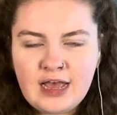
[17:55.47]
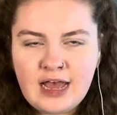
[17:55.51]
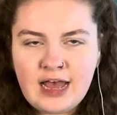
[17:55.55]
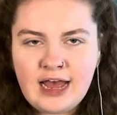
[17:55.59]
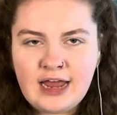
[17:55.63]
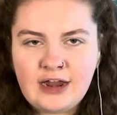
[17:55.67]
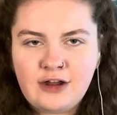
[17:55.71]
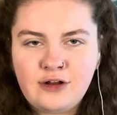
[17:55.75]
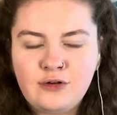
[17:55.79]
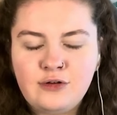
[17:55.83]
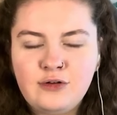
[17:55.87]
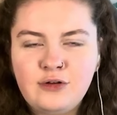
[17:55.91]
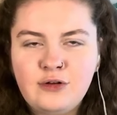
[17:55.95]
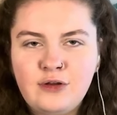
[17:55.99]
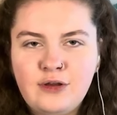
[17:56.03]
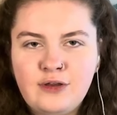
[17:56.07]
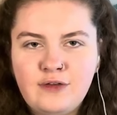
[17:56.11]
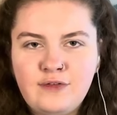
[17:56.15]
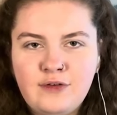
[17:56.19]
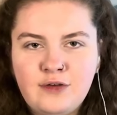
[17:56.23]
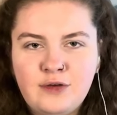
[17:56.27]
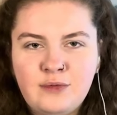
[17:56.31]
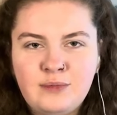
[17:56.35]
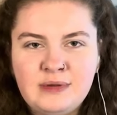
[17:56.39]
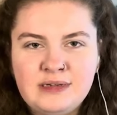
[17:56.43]
I don't know if
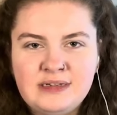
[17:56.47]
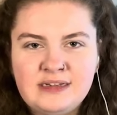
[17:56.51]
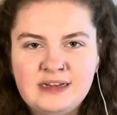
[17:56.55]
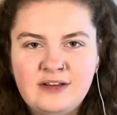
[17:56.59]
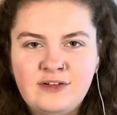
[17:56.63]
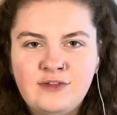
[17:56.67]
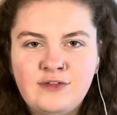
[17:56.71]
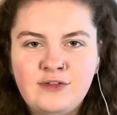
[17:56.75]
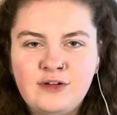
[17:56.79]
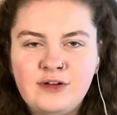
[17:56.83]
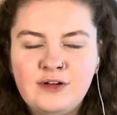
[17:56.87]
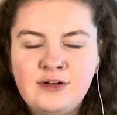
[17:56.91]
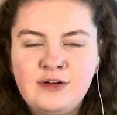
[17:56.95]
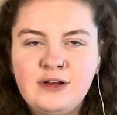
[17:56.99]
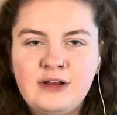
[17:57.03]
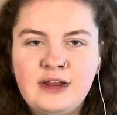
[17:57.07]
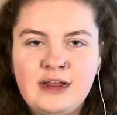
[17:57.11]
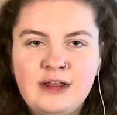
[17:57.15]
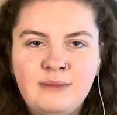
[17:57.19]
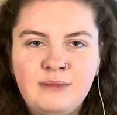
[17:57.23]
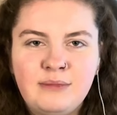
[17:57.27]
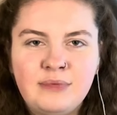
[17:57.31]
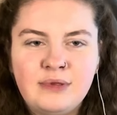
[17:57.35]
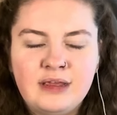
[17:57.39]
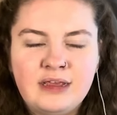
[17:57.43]
it'll be different
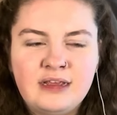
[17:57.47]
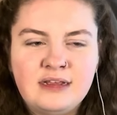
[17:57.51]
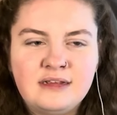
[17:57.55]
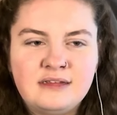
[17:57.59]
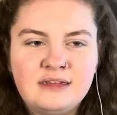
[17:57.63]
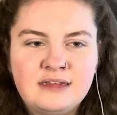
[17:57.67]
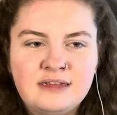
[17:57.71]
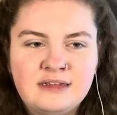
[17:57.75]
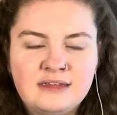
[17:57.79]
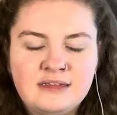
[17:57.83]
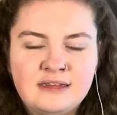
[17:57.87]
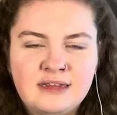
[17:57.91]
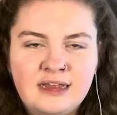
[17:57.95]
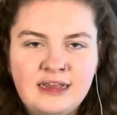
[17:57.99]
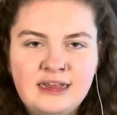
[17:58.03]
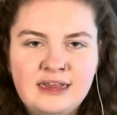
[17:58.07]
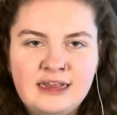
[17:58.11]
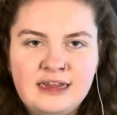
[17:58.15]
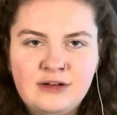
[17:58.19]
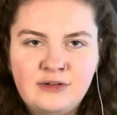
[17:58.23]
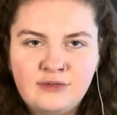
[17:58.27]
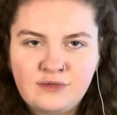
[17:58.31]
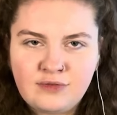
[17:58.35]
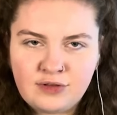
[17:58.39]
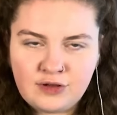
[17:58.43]
in places like
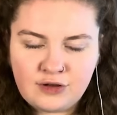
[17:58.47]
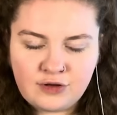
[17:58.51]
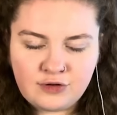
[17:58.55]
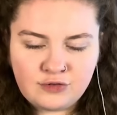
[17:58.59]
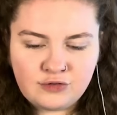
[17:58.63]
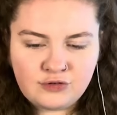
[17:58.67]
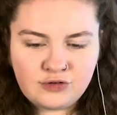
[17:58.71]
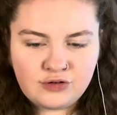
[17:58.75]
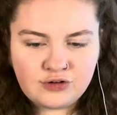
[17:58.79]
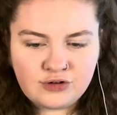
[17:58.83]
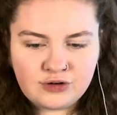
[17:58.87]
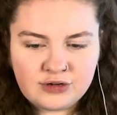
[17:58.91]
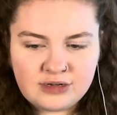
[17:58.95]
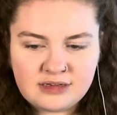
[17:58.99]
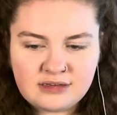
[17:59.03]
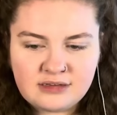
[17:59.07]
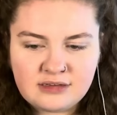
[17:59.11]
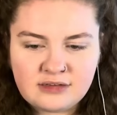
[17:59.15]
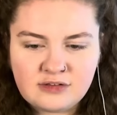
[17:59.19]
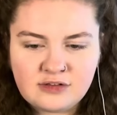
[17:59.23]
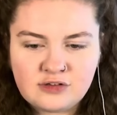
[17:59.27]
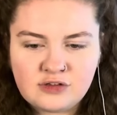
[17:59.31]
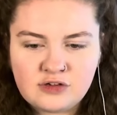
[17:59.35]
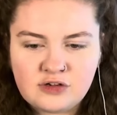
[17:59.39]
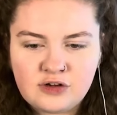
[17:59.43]
in other countries
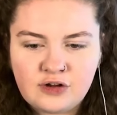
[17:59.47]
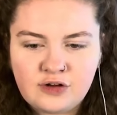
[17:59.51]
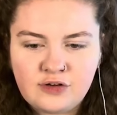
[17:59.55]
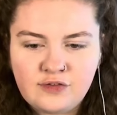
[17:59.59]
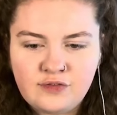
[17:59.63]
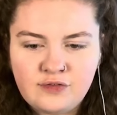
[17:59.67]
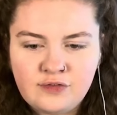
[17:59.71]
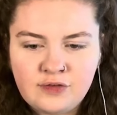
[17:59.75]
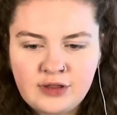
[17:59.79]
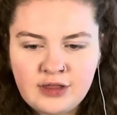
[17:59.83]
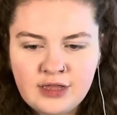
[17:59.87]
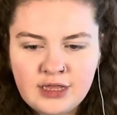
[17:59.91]
and stuff.